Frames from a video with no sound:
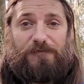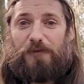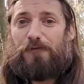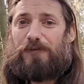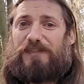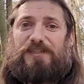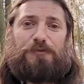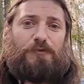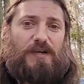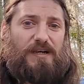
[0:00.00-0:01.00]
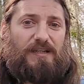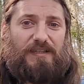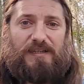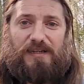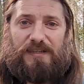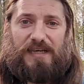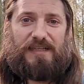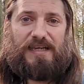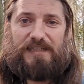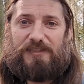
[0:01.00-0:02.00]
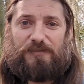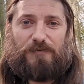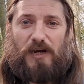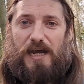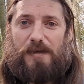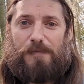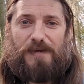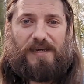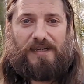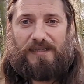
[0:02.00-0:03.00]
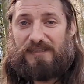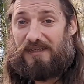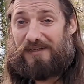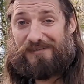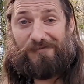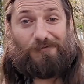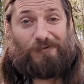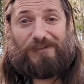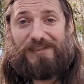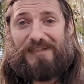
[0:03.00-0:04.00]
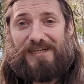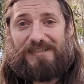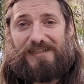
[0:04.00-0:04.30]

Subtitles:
feel free to click on that like and subscribe, and we'll see you next